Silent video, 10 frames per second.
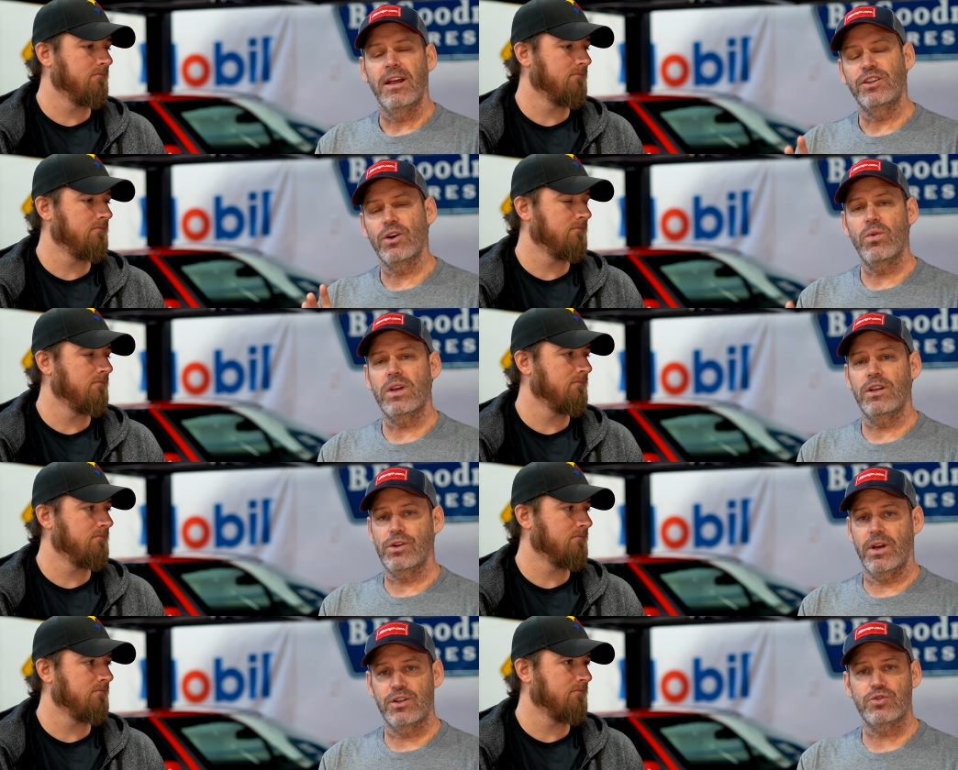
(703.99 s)
Speaker 1: don't get
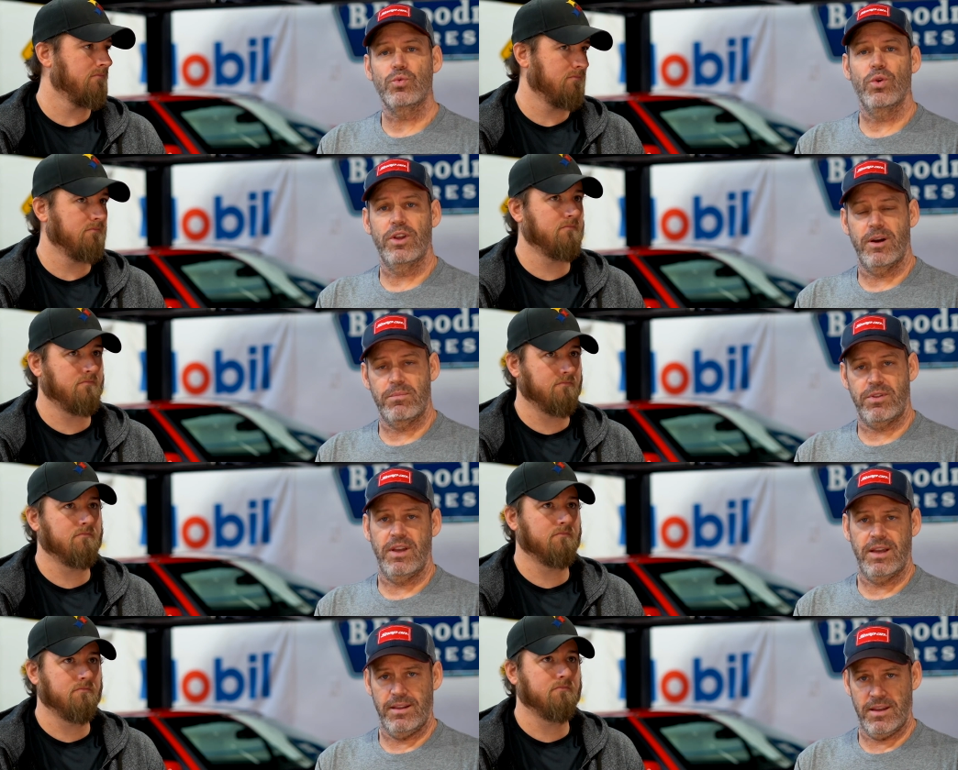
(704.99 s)
your head swollen up
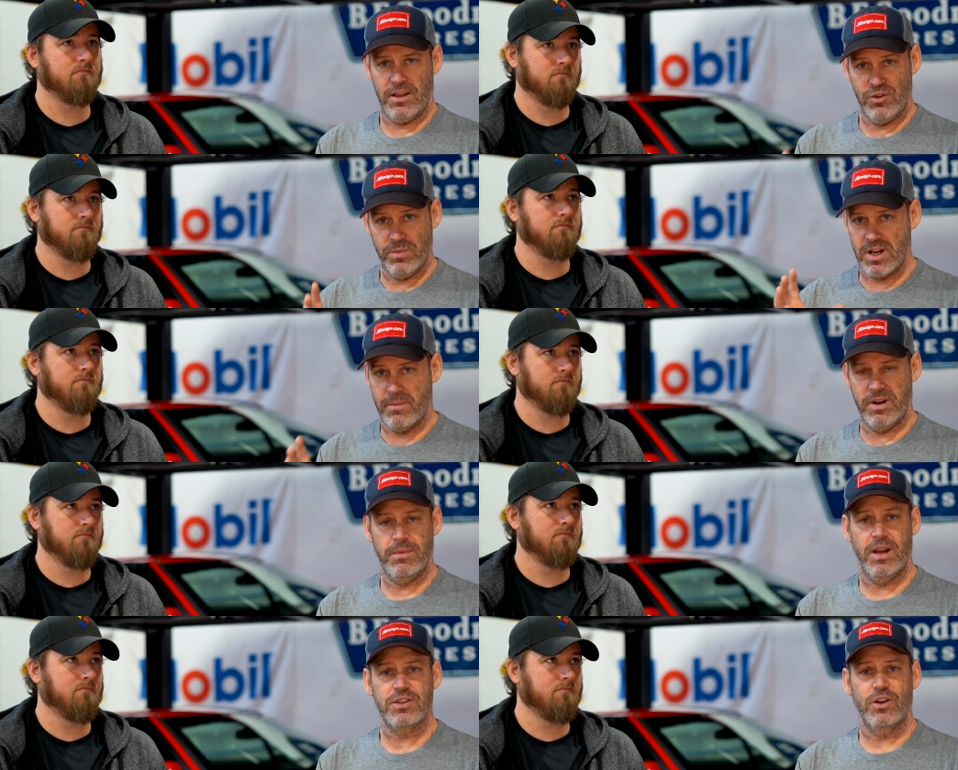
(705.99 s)
thinking that you become an
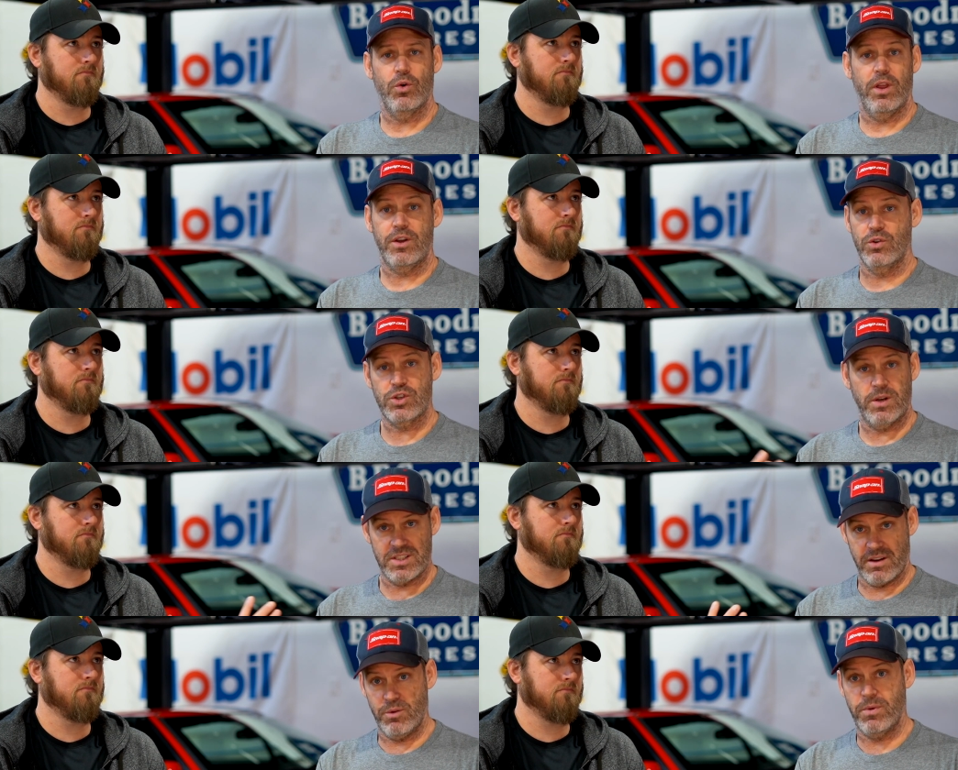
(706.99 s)
amazing goalie coach
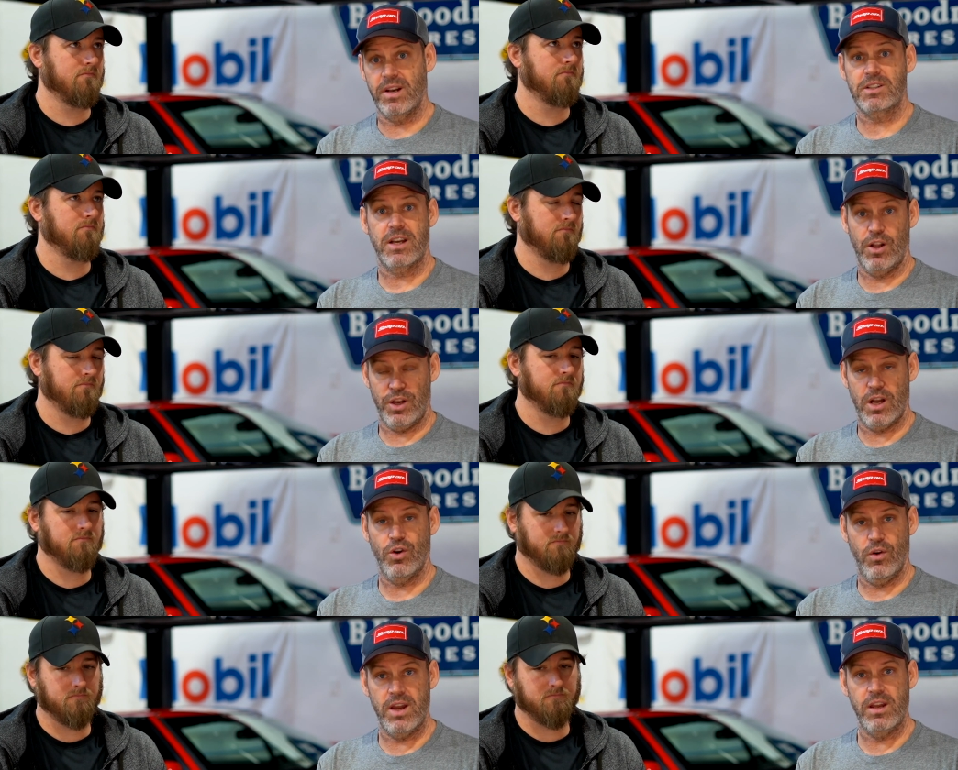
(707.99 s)
because everybody's telling you how
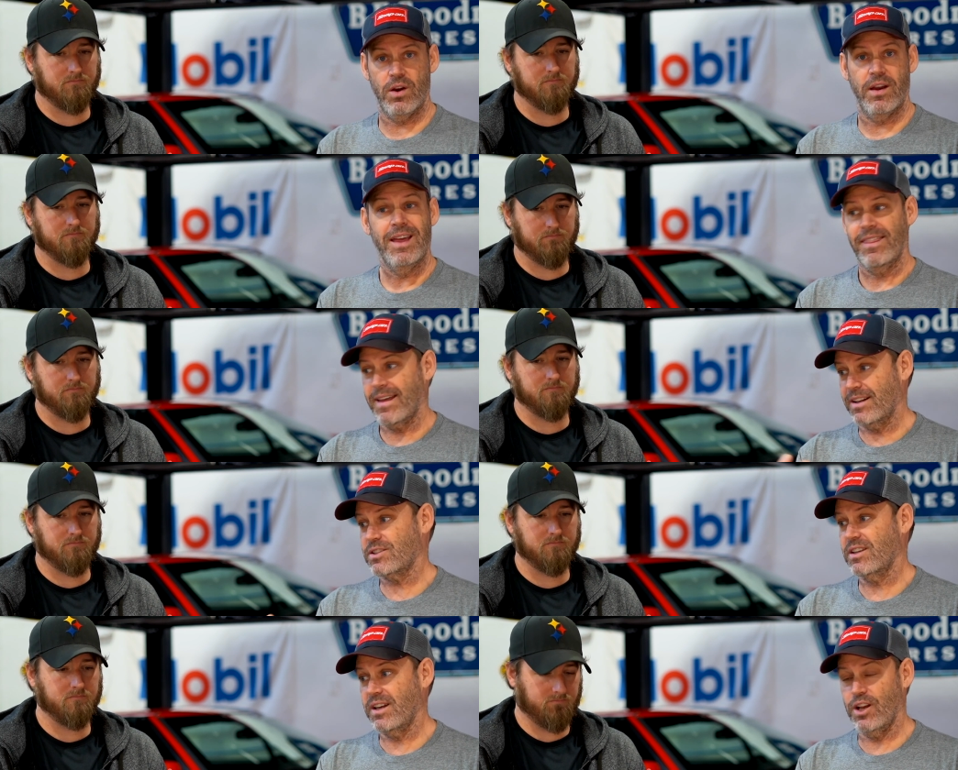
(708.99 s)
great you are.
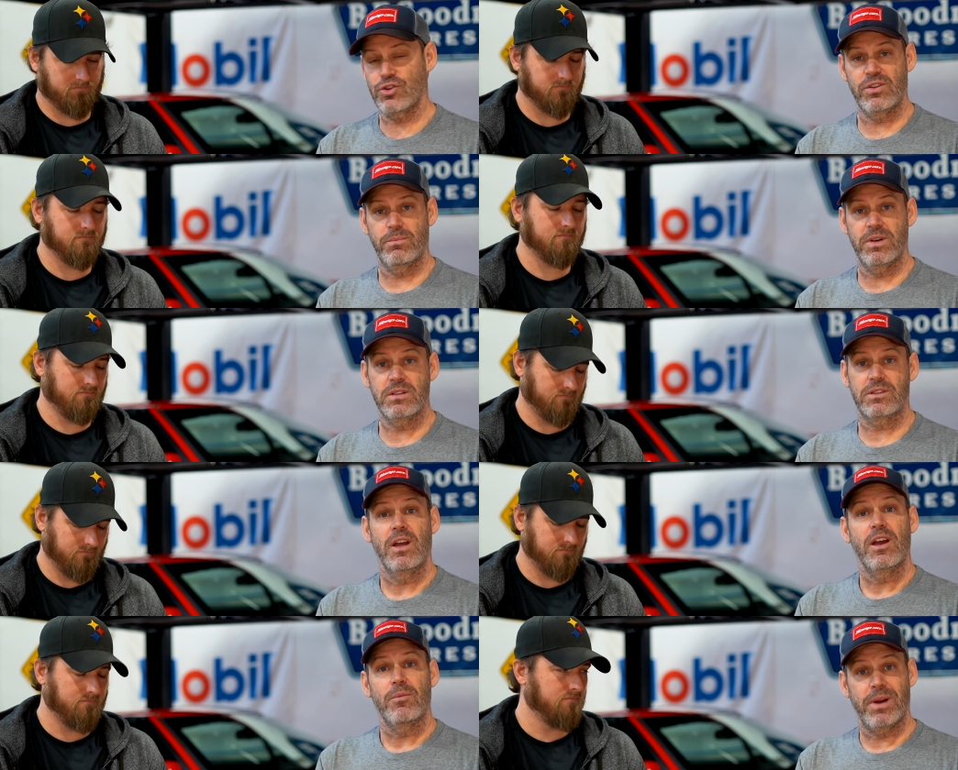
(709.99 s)
That's the nature of the
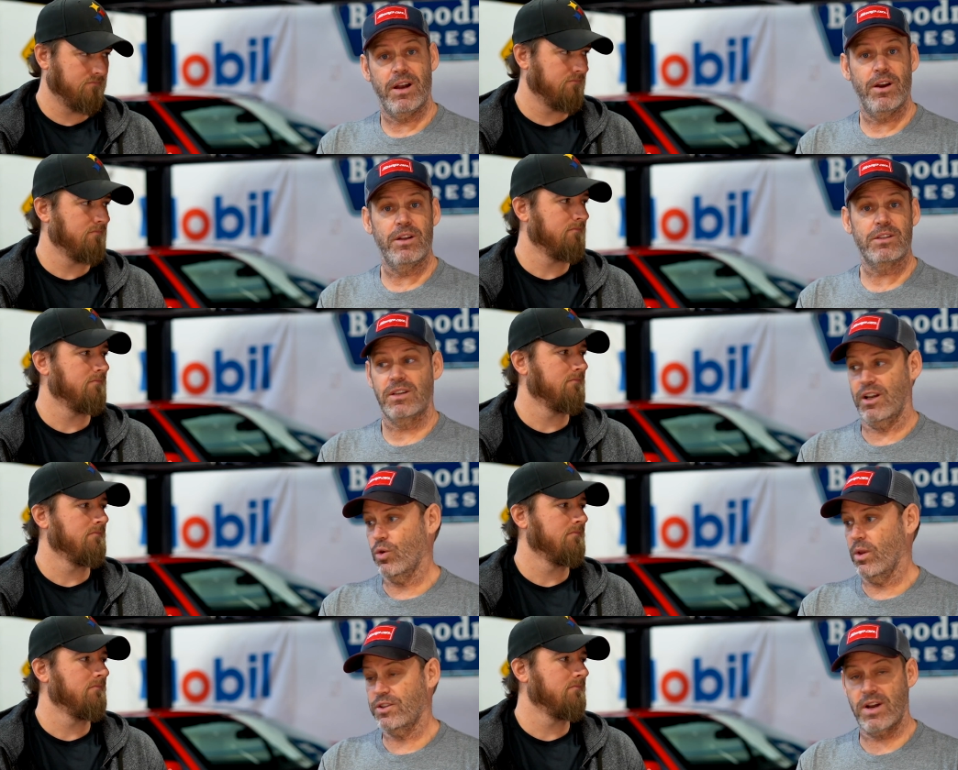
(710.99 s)
business parents and
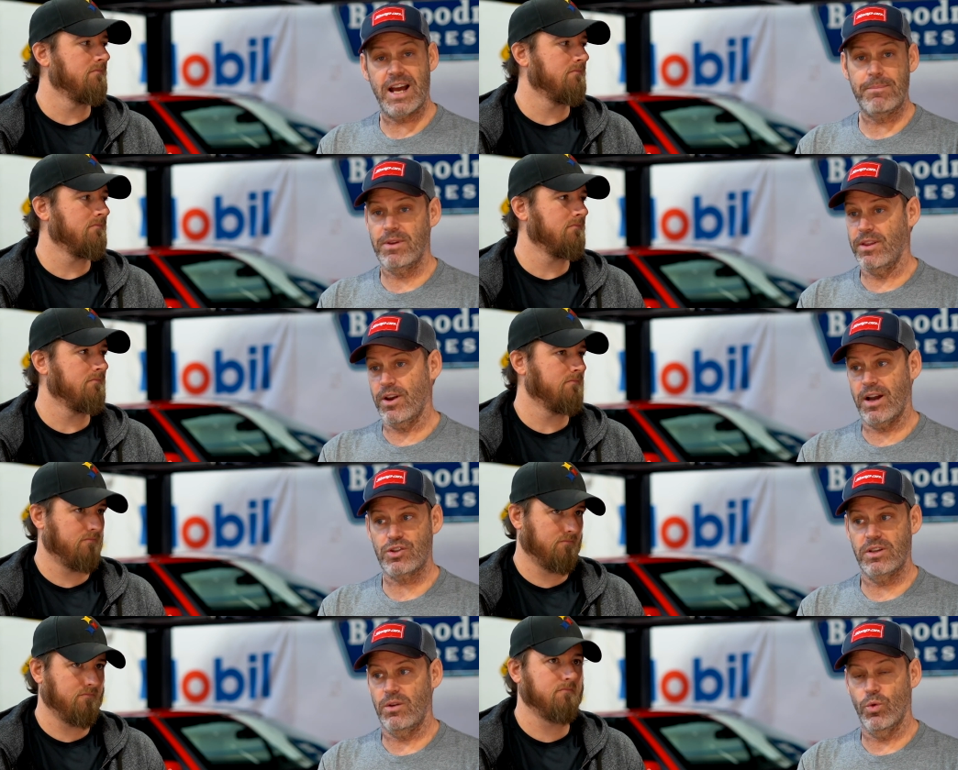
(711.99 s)
goalies are happy that you're
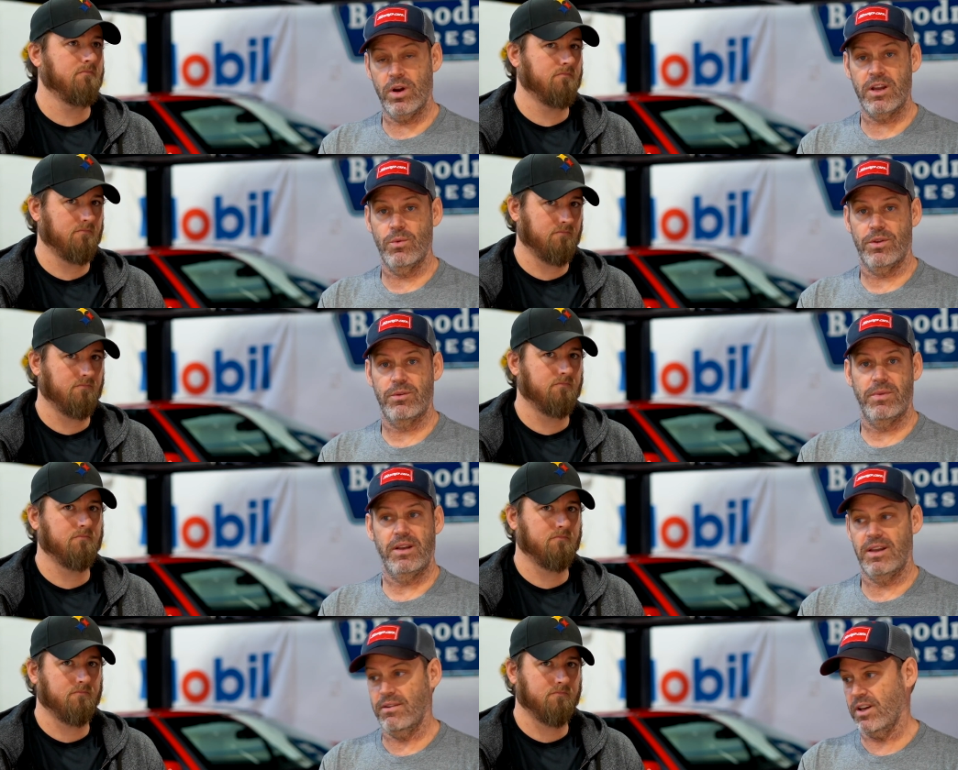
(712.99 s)
actually working with them
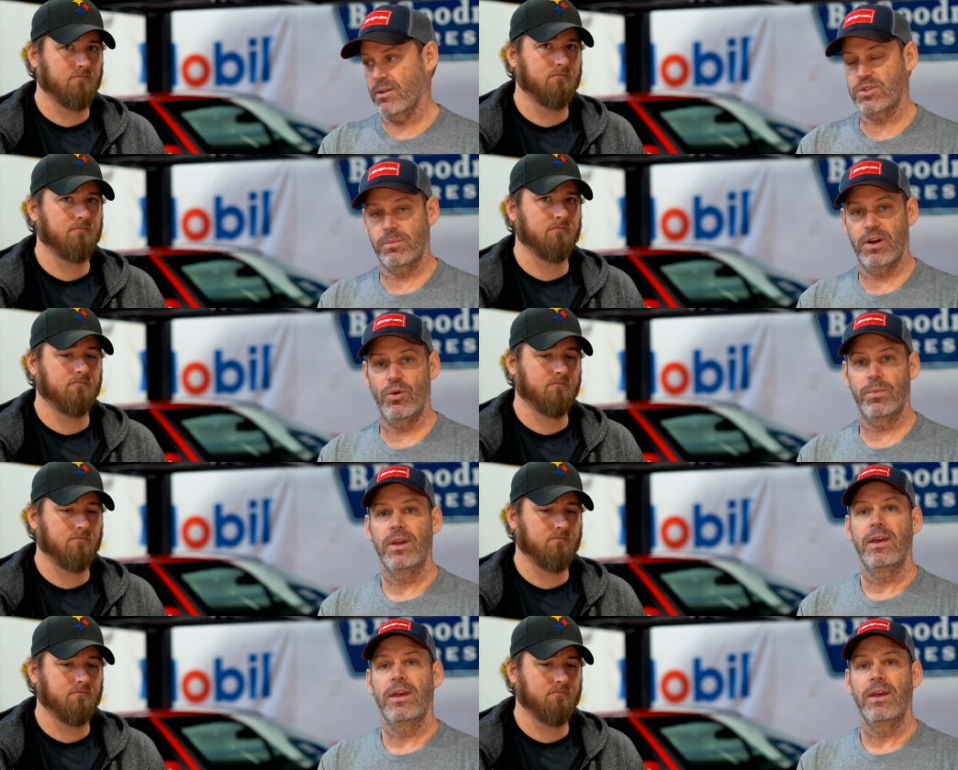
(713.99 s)
and giving them some help.